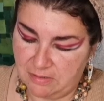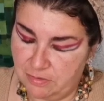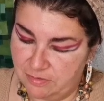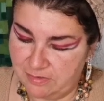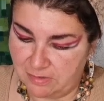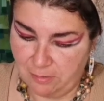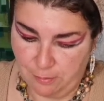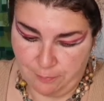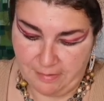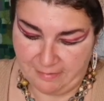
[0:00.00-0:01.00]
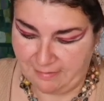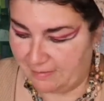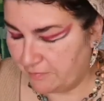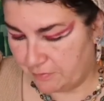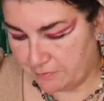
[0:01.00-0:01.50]
across the globe, I
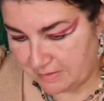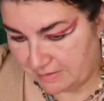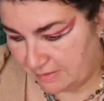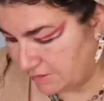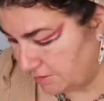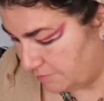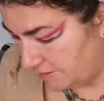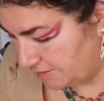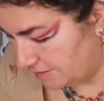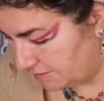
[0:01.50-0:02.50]
think, from Darcy Shimmers.